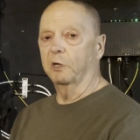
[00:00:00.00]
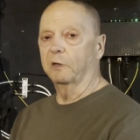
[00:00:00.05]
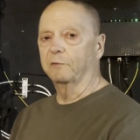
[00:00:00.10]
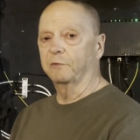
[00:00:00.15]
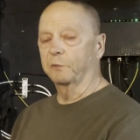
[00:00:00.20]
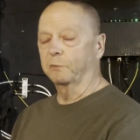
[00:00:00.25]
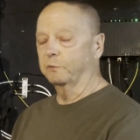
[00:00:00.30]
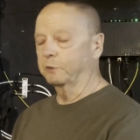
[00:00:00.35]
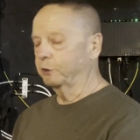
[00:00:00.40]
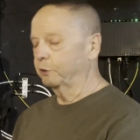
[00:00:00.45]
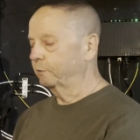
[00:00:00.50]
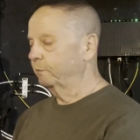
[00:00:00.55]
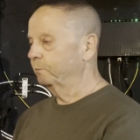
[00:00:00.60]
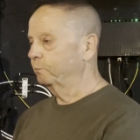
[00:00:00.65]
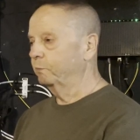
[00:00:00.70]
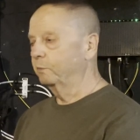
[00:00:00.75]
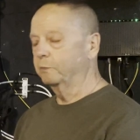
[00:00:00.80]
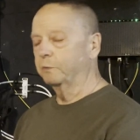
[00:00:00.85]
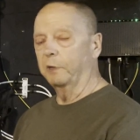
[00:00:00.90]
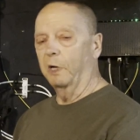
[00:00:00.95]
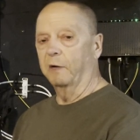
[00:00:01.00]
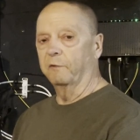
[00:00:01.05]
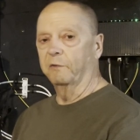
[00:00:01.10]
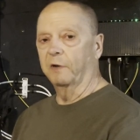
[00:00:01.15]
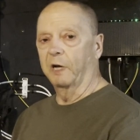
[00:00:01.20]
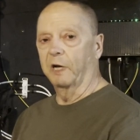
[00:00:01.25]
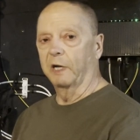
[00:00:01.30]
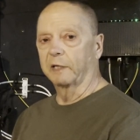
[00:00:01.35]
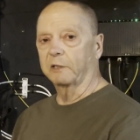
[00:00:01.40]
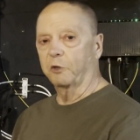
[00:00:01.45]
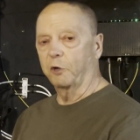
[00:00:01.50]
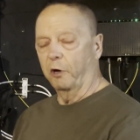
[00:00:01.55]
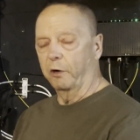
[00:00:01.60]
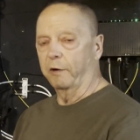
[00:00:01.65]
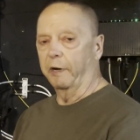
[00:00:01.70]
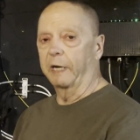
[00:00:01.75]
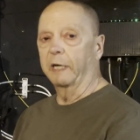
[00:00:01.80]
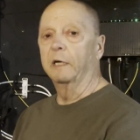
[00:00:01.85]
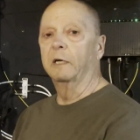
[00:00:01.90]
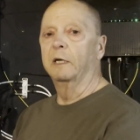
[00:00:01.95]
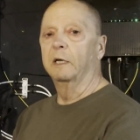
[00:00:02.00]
of current.